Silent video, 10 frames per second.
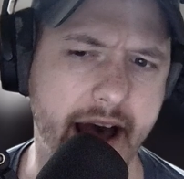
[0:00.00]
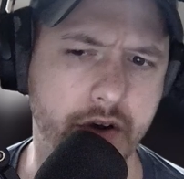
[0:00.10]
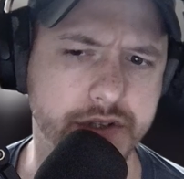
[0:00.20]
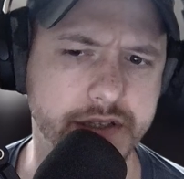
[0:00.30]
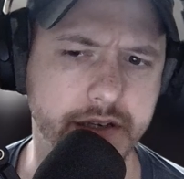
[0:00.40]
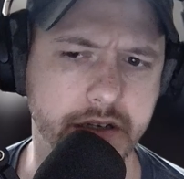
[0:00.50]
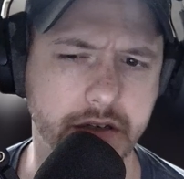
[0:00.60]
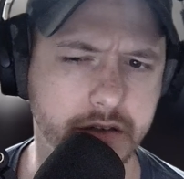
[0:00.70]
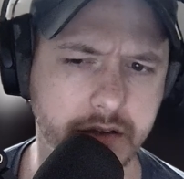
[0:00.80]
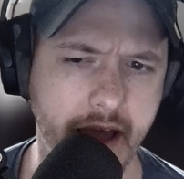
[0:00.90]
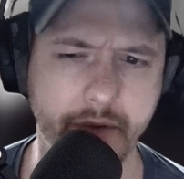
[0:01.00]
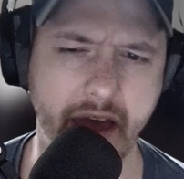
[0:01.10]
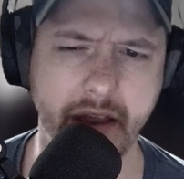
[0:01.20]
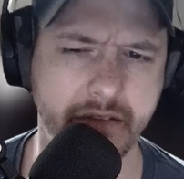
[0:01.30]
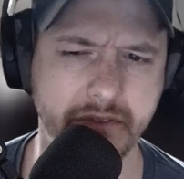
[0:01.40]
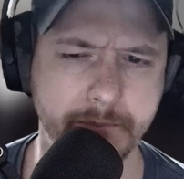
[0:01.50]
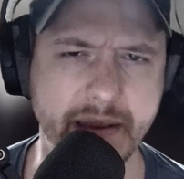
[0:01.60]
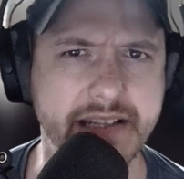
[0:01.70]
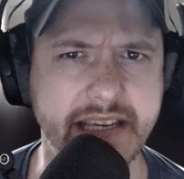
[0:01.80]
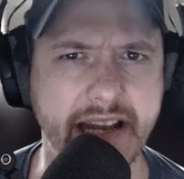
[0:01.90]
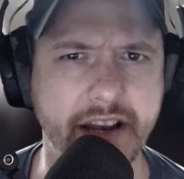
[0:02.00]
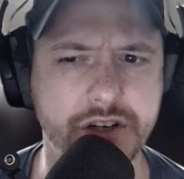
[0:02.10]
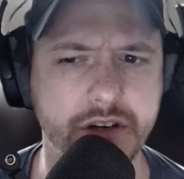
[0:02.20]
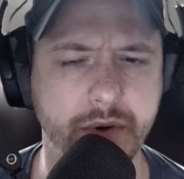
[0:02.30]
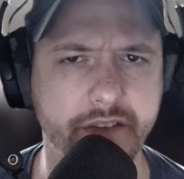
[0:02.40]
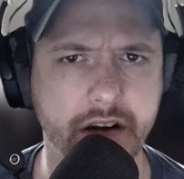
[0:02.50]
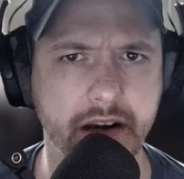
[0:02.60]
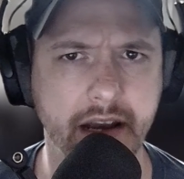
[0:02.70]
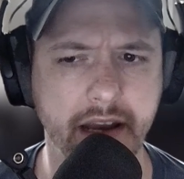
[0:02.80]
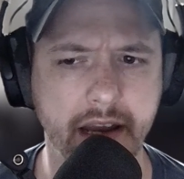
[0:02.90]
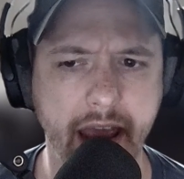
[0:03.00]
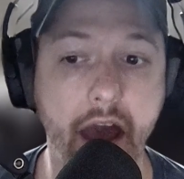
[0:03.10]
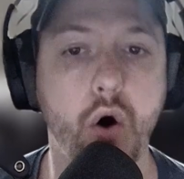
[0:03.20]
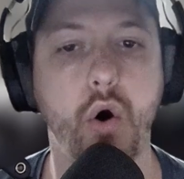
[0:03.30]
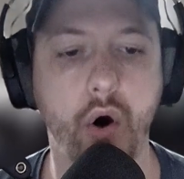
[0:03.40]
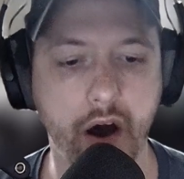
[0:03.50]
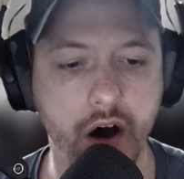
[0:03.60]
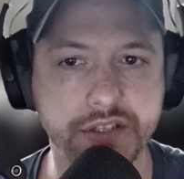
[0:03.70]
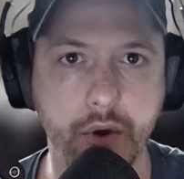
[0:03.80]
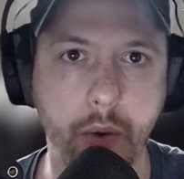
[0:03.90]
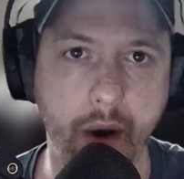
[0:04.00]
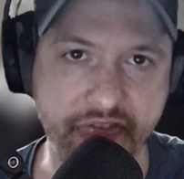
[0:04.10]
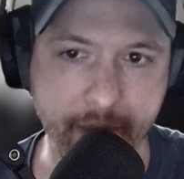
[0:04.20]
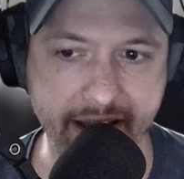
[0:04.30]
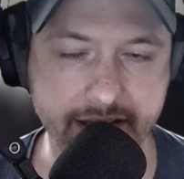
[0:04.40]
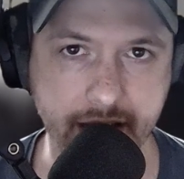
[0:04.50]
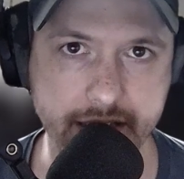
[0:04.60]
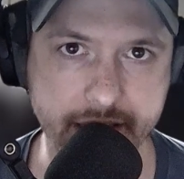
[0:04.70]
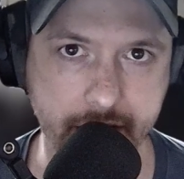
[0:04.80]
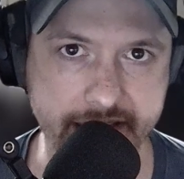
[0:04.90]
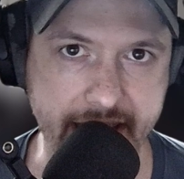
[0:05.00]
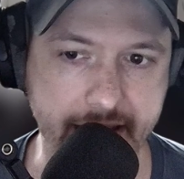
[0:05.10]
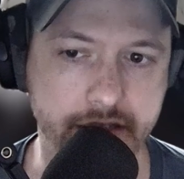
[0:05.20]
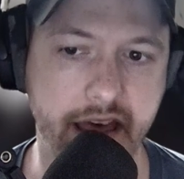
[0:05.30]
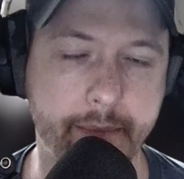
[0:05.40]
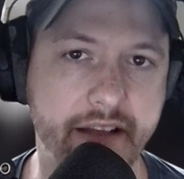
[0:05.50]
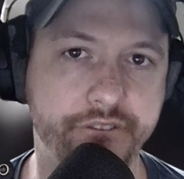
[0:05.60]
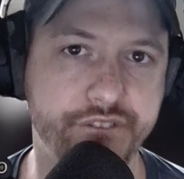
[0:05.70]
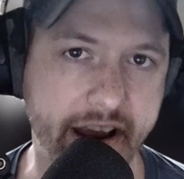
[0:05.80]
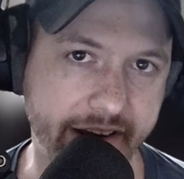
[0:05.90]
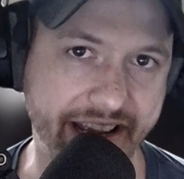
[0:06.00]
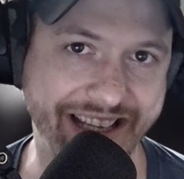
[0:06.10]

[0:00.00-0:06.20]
of the house until I, mid teenager or whatever. And oh, also, I wet the bed till I was 13, so that made it very